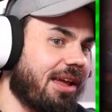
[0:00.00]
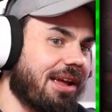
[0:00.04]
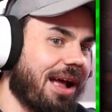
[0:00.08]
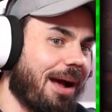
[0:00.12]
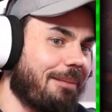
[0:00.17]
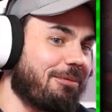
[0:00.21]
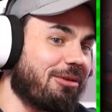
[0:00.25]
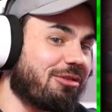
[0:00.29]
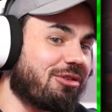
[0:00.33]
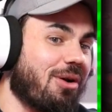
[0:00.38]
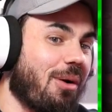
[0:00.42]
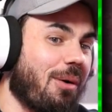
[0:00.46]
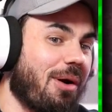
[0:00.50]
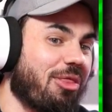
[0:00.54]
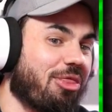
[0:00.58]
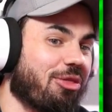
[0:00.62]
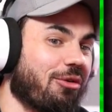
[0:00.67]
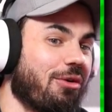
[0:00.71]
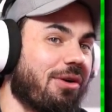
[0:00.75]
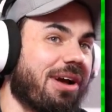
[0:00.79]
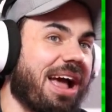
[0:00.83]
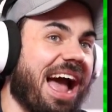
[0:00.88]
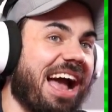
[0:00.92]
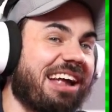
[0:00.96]
I'm just going
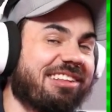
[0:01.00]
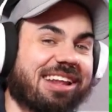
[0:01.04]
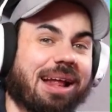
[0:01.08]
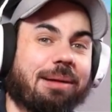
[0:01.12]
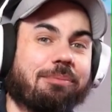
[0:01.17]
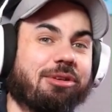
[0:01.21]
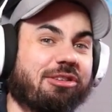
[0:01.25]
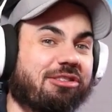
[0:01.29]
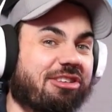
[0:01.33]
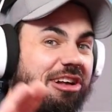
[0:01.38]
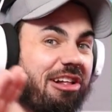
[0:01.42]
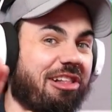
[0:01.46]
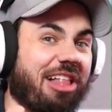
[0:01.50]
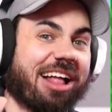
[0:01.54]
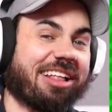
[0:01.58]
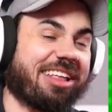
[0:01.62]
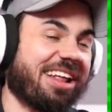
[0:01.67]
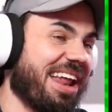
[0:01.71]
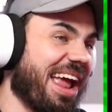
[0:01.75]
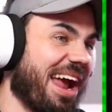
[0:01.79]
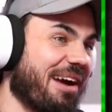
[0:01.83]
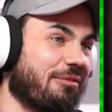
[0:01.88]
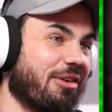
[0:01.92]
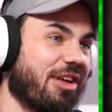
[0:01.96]
through, guys. I'm just
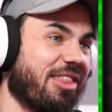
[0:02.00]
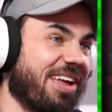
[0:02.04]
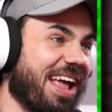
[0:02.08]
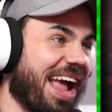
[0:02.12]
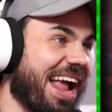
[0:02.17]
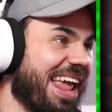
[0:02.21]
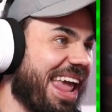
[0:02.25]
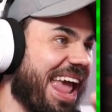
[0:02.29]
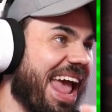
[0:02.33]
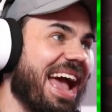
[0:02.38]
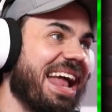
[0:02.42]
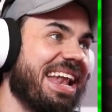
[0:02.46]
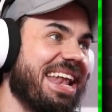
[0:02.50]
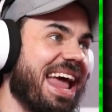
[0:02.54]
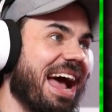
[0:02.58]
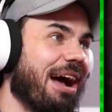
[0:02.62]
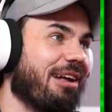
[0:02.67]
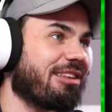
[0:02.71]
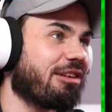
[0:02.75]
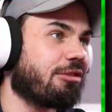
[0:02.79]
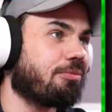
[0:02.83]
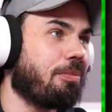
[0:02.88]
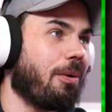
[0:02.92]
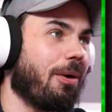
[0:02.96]
collecting everything I can now
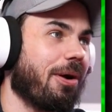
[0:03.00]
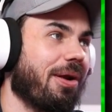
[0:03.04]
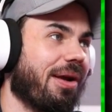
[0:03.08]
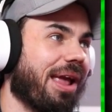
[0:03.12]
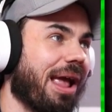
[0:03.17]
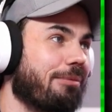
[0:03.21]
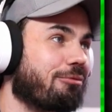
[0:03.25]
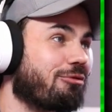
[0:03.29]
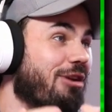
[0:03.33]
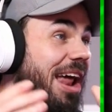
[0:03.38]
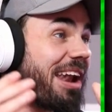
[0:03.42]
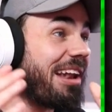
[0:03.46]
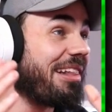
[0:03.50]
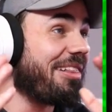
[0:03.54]
at this point. Okay, I'm trying to